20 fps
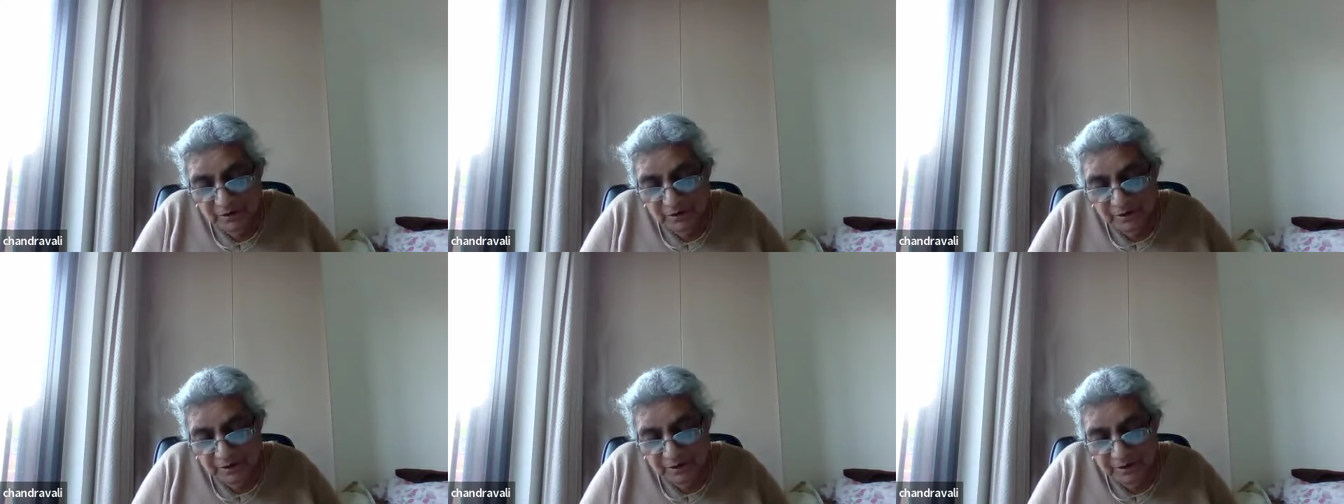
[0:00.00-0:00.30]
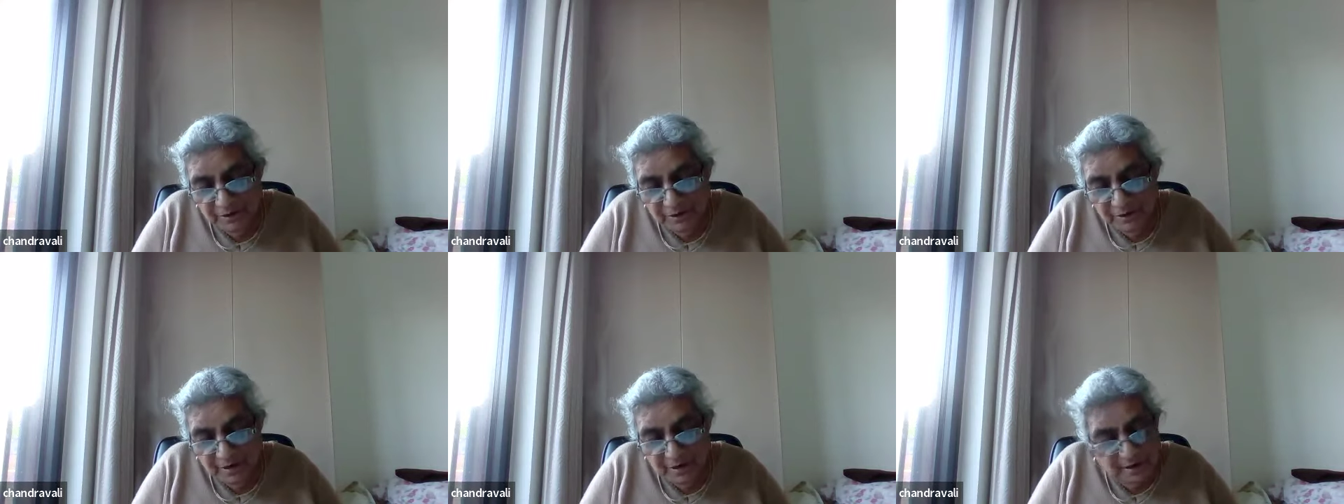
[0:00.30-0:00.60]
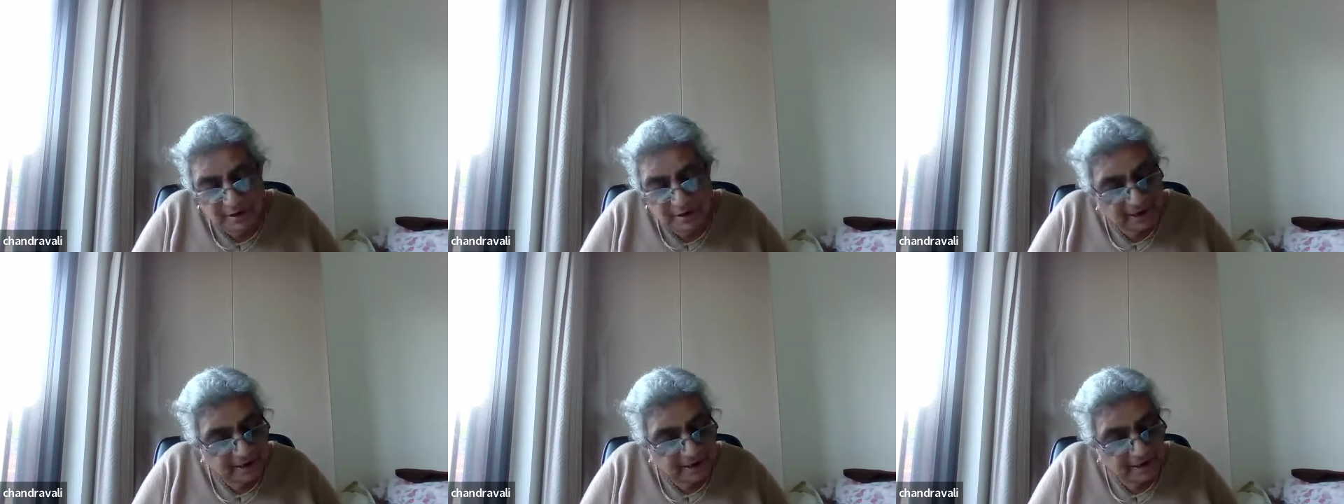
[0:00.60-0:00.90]

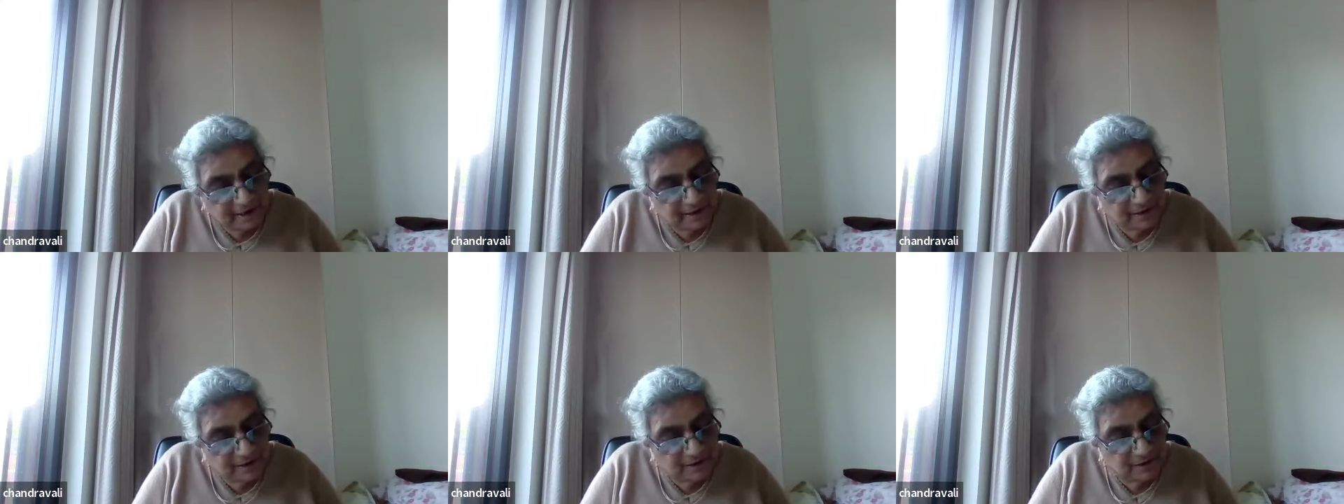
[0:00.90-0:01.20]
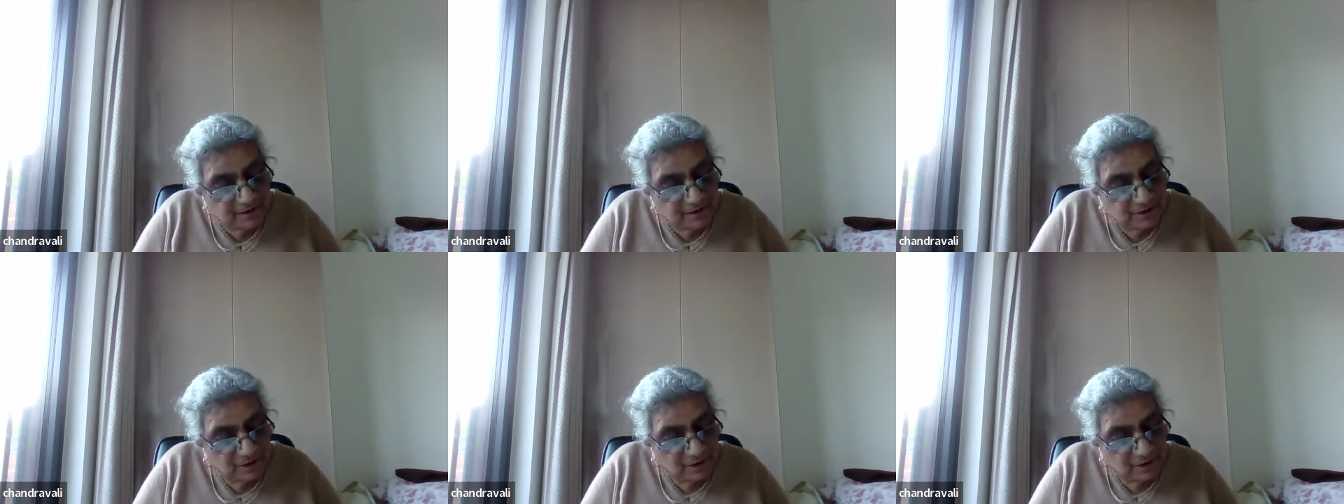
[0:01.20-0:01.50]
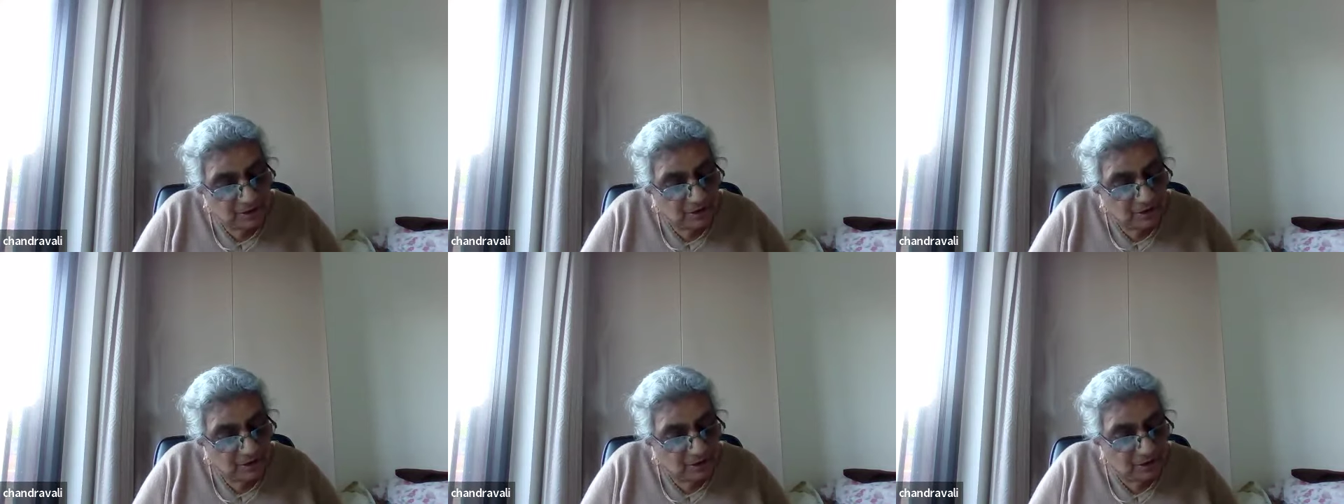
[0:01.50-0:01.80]
tutelage
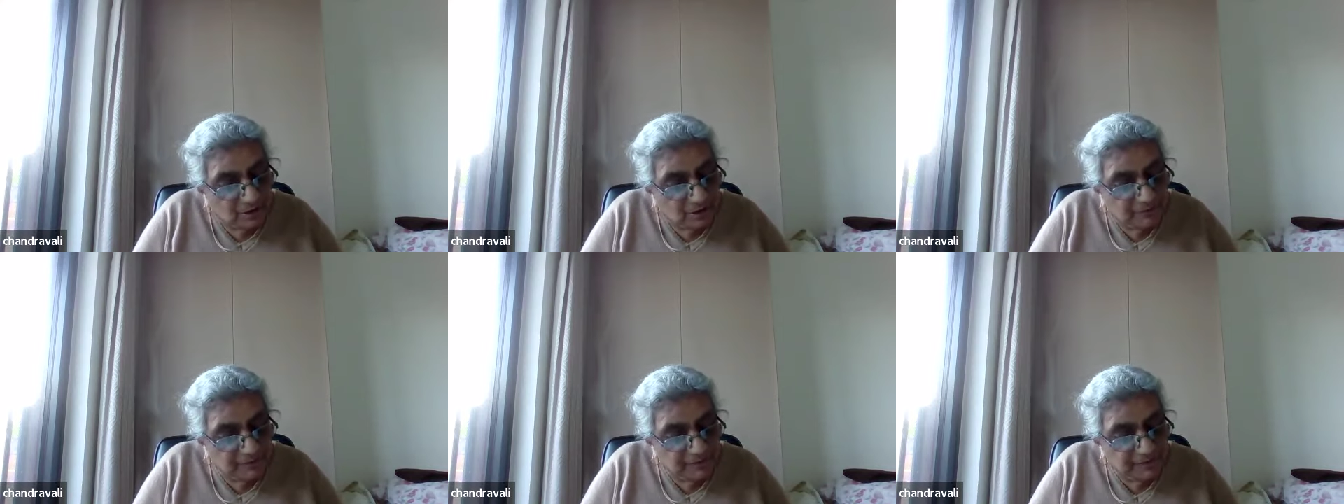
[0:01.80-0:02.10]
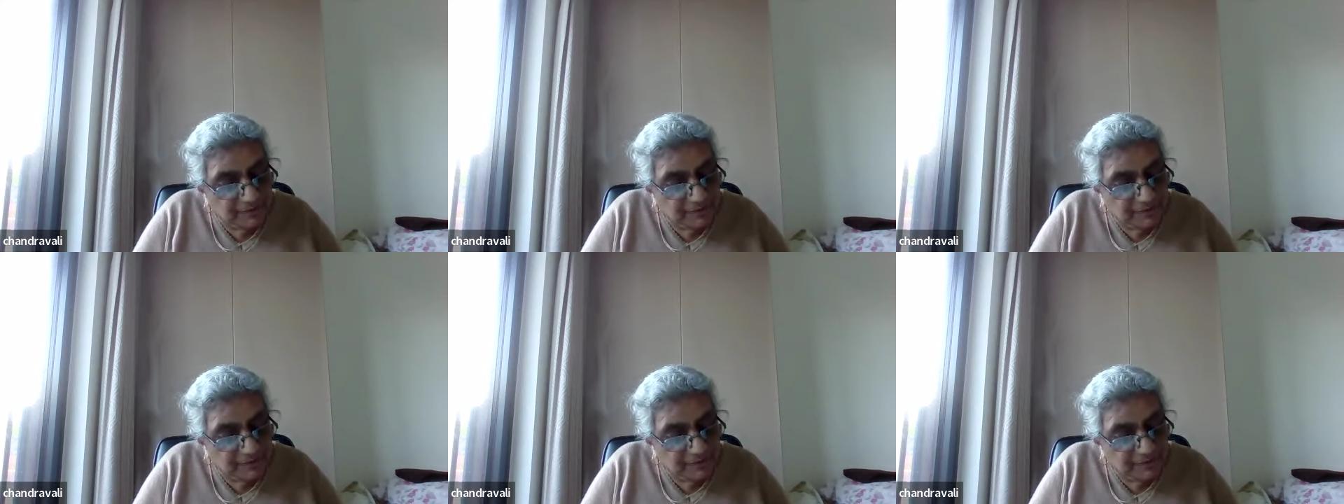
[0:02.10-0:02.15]
of